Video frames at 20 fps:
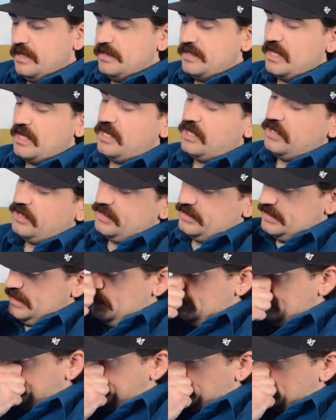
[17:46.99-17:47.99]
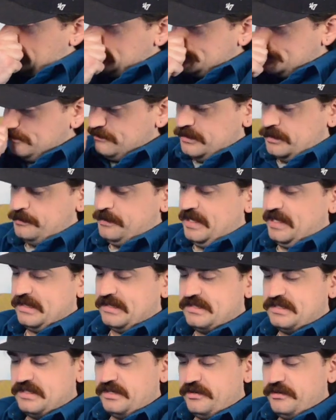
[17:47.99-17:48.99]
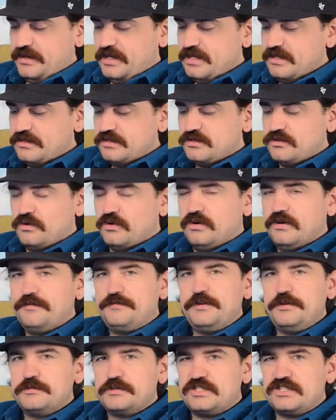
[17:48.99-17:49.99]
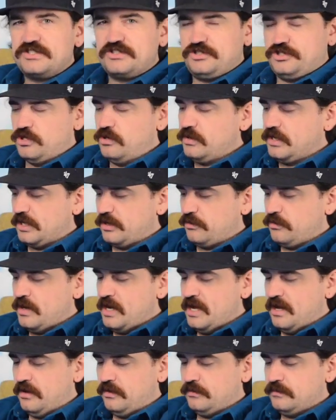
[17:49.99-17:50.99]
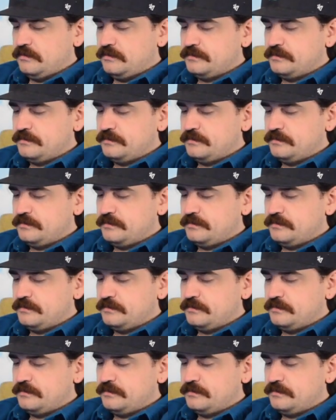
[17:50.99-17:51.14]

They couldn't tell if Bryson was being serious or if he was just joking around.